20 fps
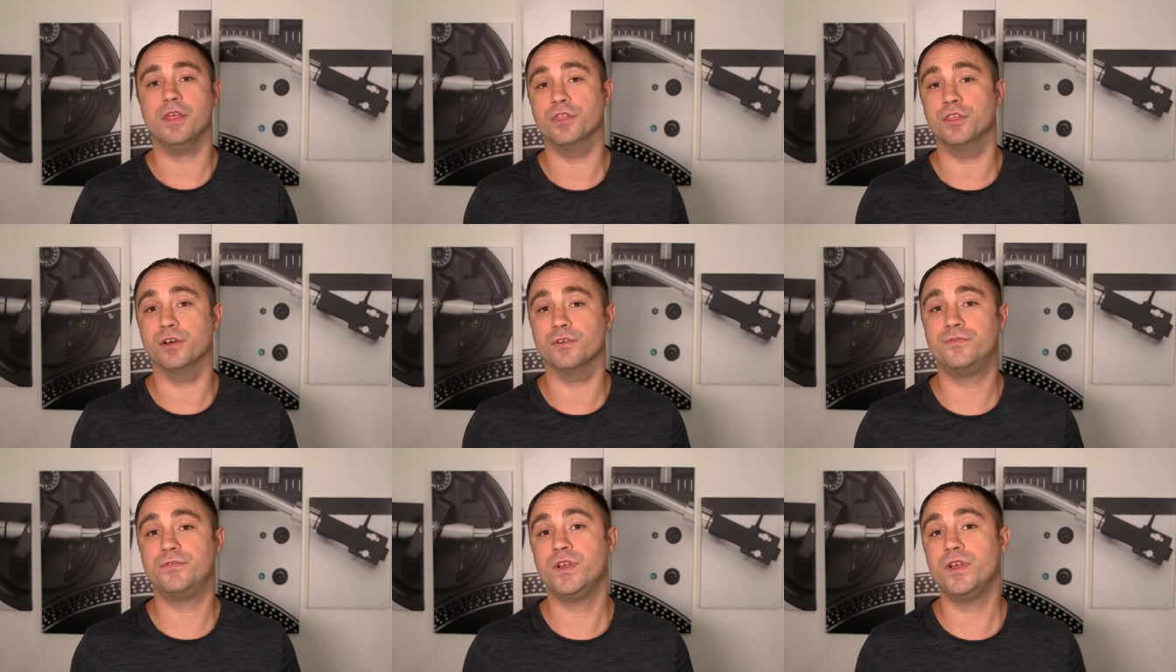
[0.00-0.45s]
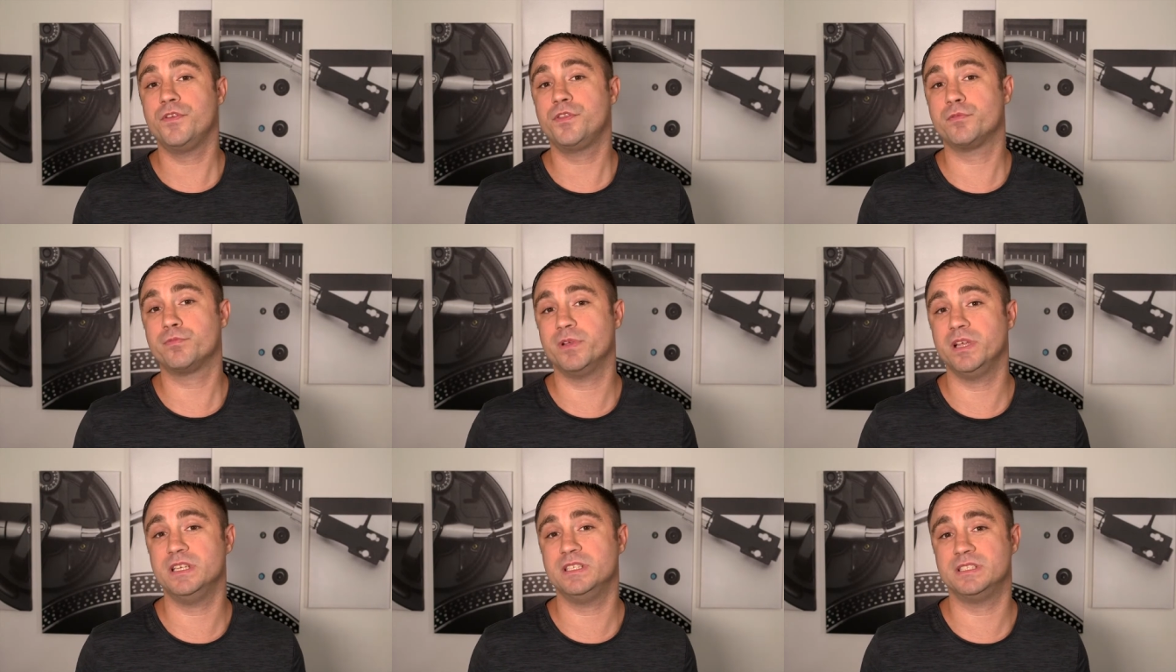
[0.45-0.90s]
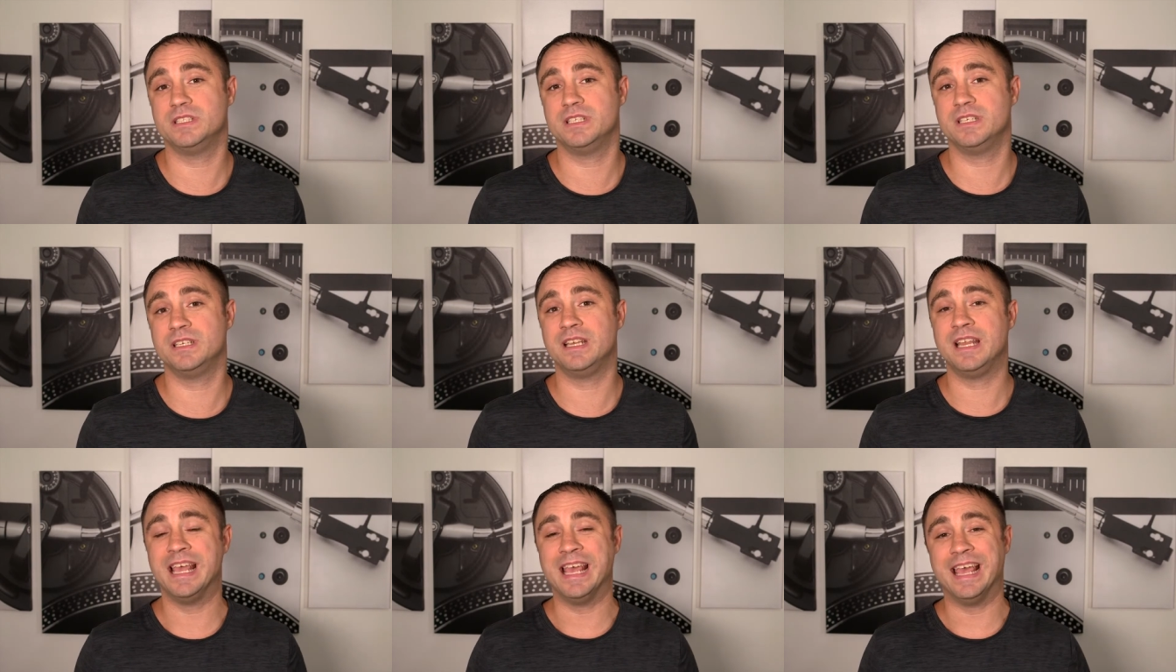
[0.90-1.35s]
The fifth
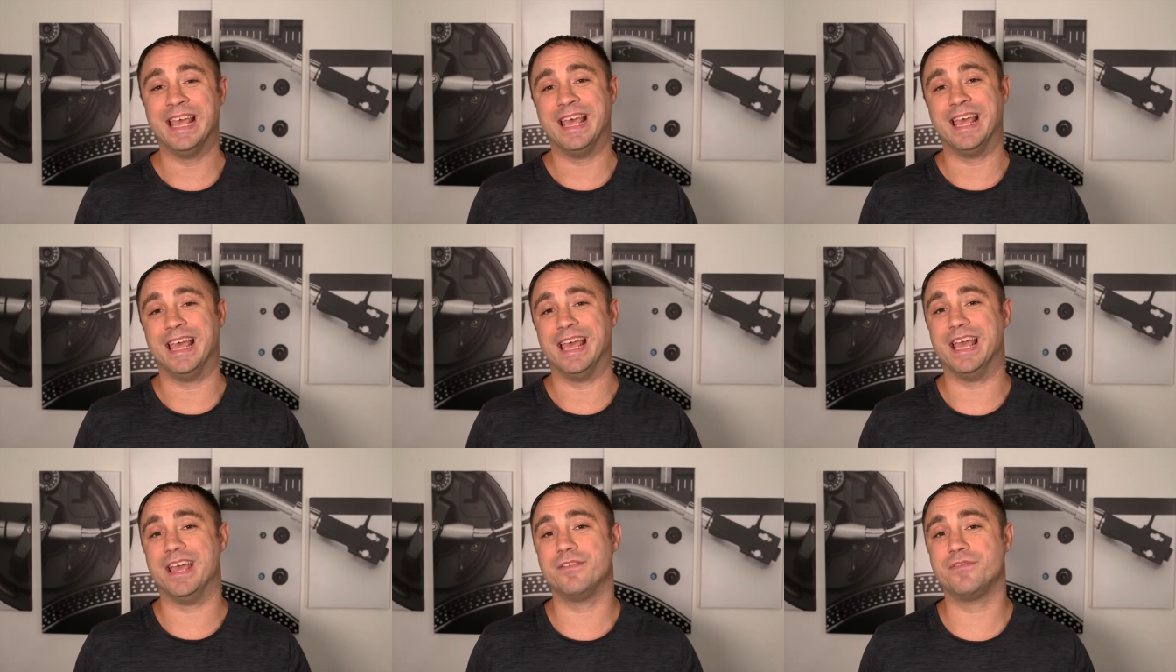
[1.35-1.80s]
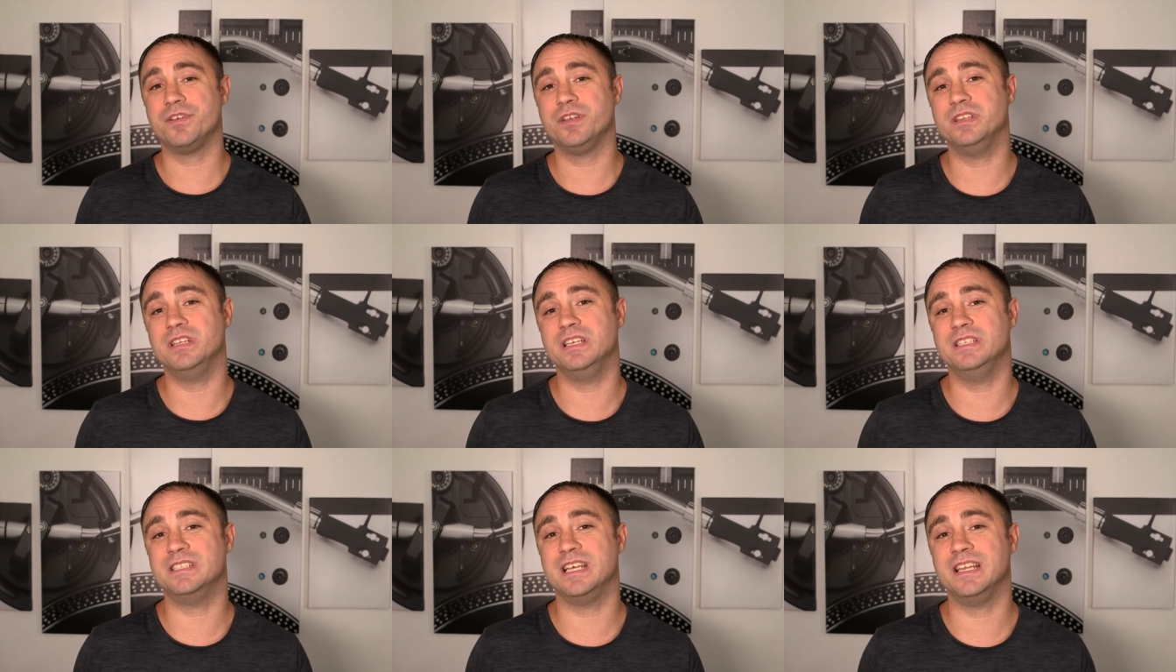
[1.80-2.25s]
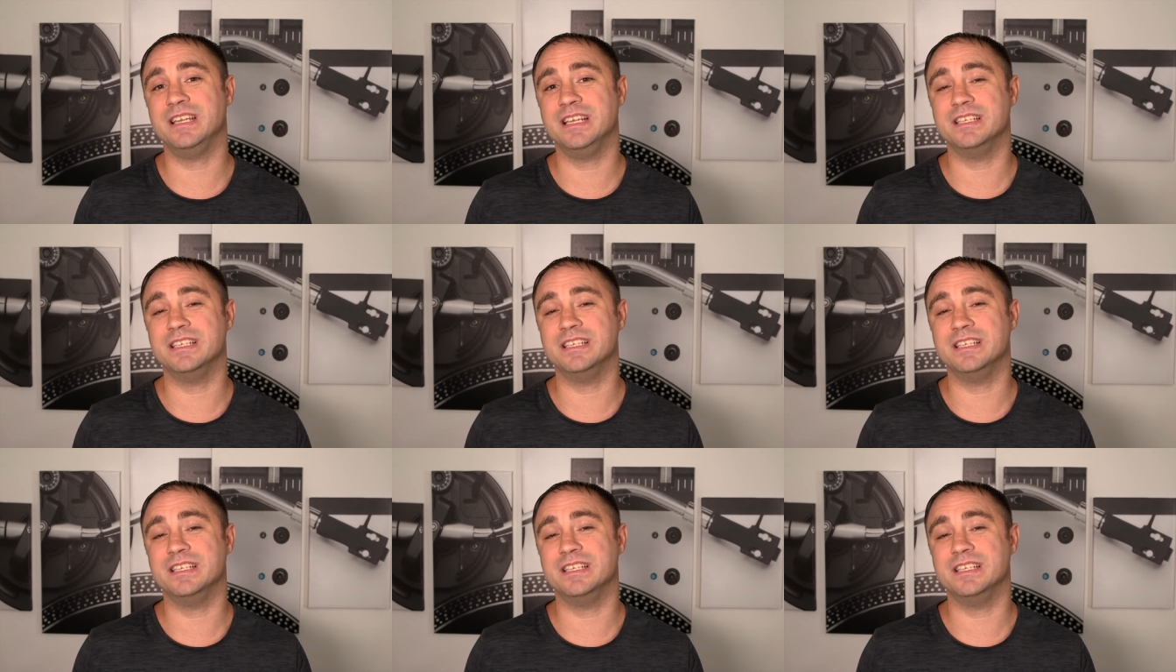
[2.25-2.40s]
reason every DJ